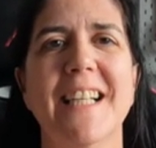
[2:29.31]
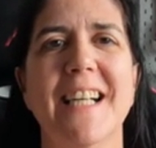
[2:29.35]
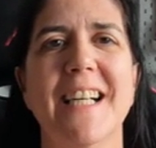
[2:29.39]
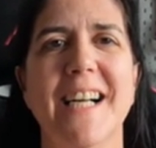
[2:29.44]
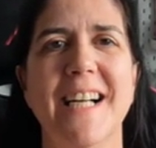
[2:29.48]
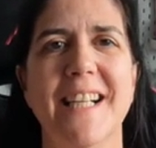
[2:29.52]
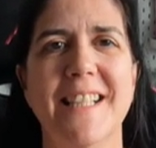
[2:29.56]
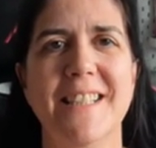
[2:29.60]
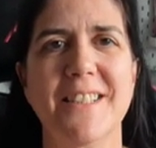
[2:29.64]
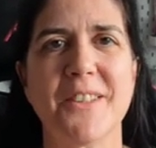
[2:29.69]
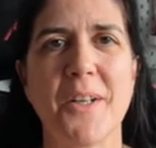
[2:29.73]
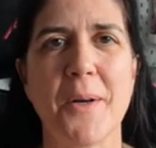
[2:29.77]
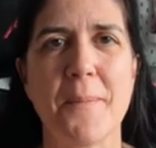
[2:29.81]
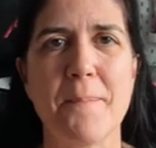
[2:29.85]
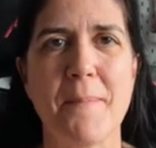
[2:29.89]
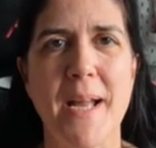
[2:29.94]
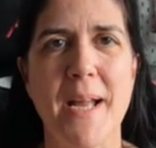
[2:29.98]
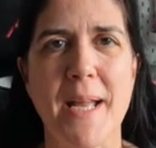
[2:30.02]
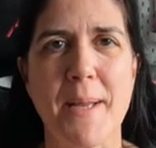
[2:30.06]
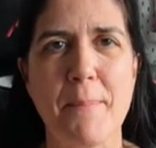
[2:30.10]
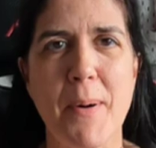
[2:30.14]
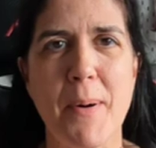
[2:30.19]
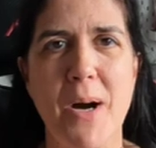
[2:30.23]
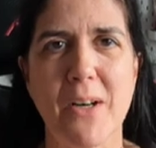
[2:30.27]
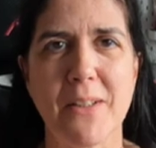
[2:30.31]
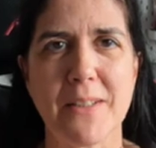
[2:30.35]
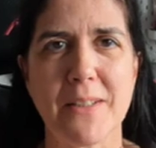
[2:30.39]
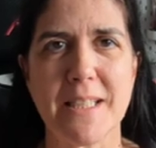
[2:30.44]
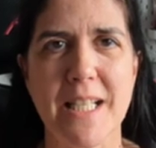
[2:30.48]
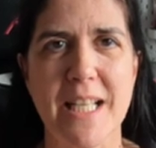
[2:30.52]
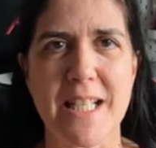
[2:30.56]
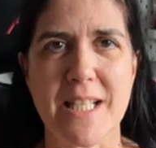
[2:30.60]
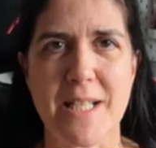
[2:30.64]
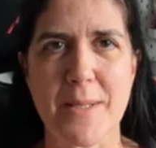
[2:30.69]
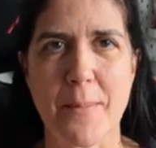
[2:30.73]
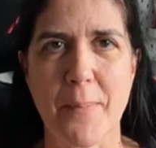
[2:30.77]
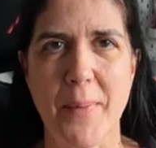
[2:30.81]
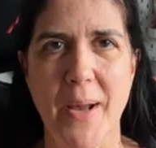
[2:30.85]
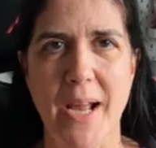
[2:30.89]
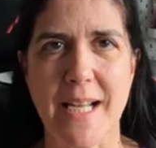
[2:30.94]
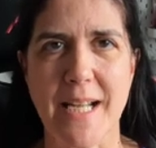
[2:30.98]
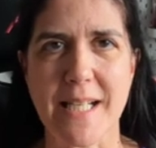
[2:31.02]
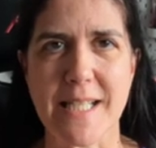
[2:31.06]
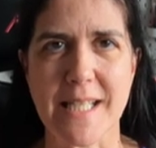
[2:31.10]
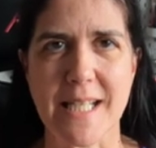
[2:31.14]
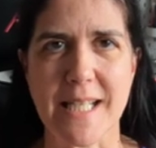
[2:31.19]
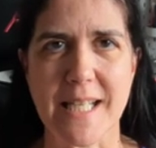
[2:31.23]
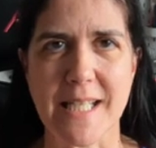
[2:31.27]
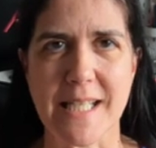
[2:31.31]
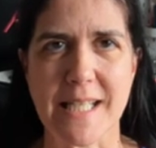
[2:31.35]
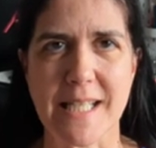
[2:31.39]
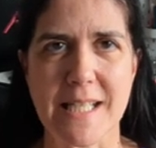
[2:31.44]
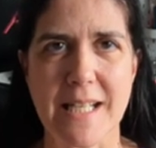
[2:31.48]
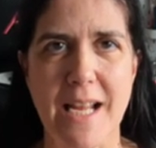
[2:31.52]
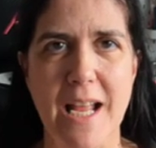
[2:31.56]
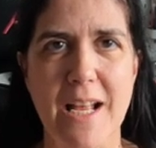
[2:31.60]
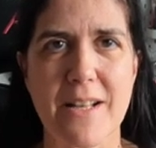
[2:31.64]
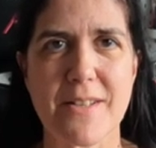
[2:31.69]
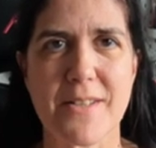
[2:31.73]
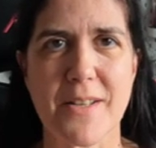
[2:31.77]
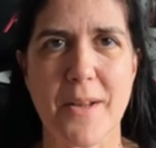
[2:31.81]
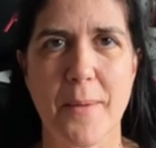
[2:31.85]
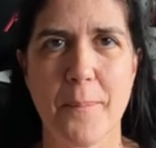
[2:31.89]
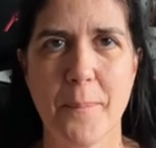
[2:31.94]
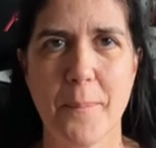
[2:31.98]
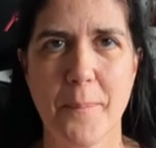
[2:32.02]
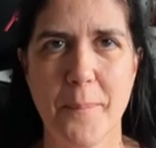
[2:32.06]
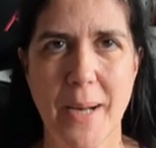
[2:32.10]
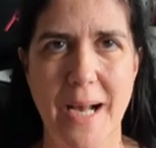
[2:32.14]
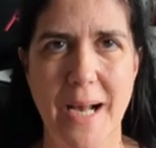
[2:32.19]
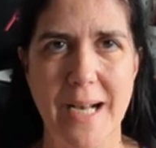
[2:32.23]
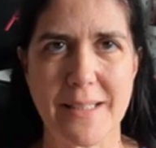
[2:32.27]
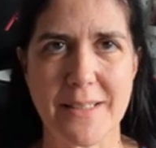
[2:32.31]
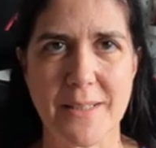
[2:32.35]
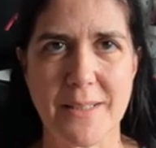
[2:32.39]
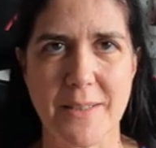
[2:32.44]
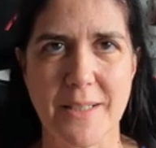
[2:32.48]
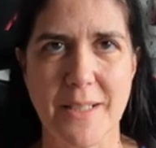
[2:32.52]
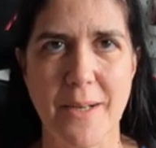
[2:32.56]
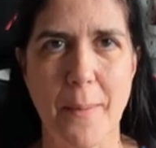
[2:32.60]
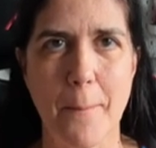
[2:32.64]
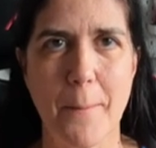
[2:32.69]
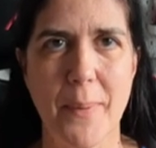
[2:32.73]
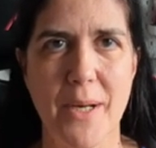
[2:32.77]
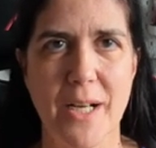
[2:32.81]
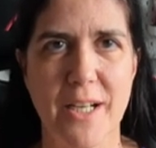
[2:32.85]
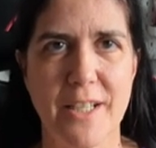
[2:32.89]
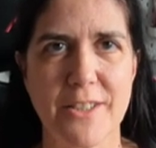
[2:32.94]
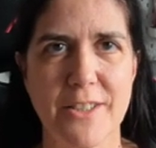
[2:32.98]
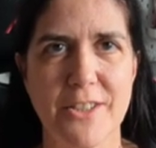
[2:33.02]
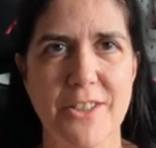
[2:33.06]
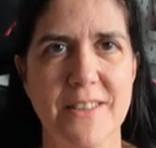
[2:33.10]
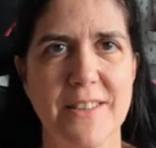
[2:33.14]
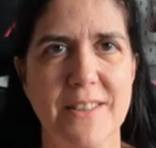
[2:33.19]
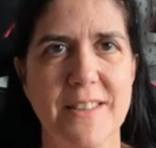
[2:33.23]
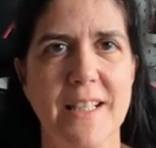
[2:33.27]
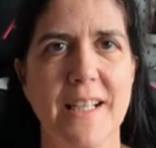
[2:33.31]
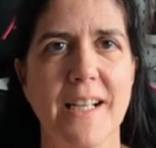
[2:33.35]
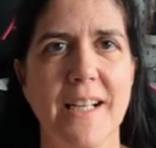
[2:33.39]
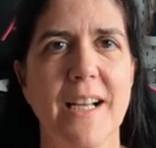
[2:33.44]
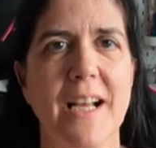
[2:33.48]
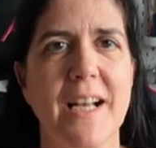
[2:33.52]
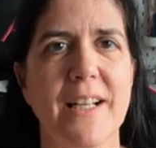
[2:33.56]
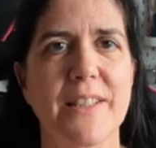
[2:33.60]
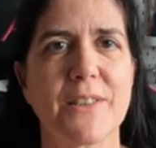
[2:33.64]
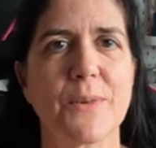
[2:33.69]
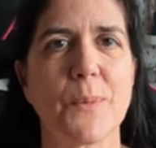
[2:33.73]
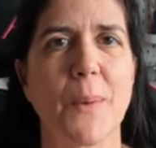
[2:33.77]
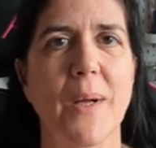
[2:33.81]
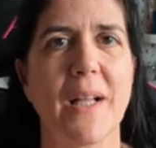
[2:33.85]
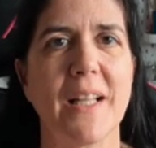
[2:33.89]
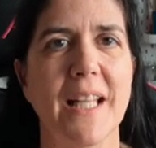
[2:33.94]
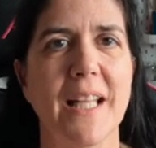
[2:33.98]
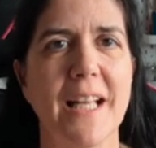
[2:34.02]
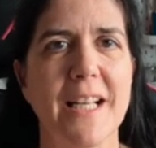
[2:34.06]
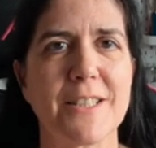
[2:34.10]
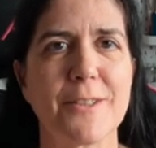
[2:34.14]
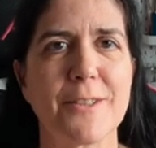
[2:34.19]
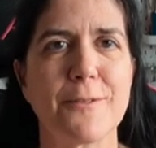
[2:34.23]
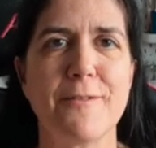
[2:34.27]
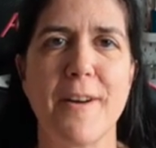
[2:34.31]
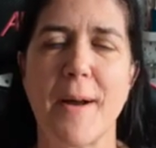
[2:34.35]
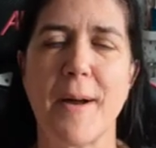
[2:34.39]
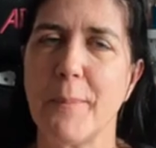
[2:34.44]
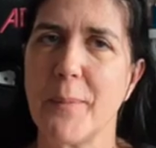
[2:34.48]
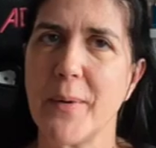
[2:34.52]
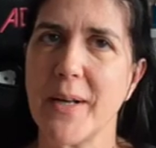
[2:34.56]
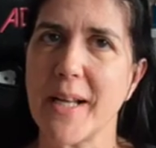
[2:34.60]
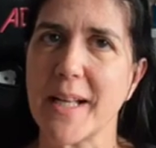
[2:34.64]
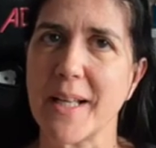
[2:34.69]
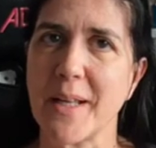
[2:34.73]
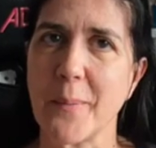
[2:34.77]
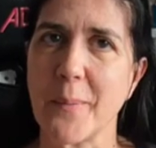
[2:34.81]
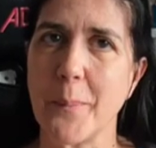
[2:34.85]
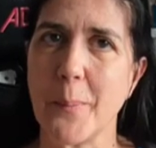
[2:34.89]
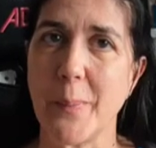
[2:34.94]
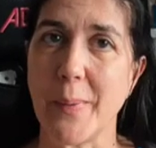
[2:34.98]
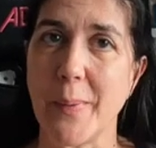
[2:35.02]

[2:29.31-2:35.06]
and I may participate in some pattern purchasing as well as fabric,